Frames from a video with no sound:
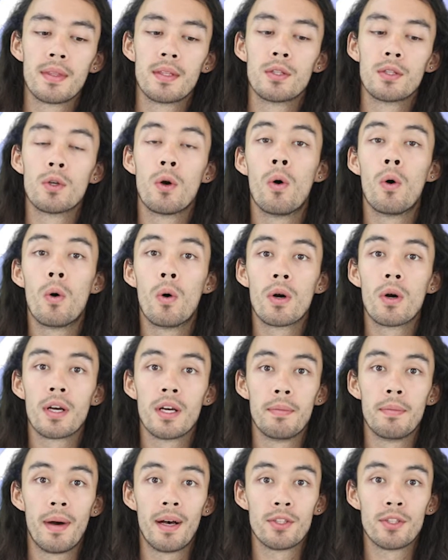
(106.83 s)
talk
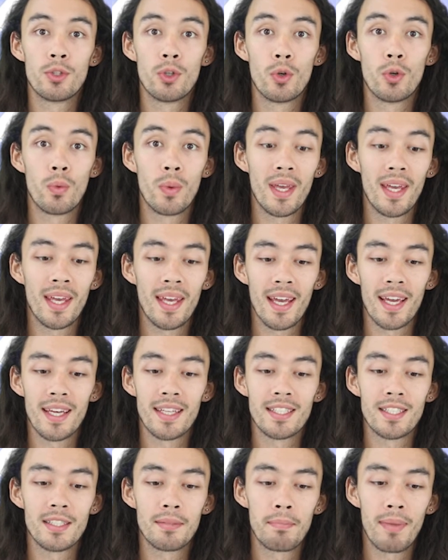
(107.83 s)
about your
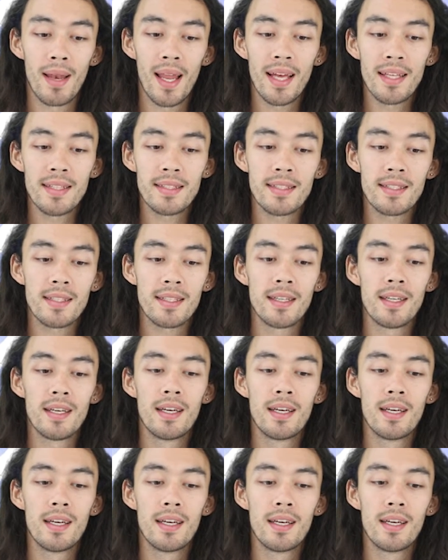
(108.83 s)
weekend plans,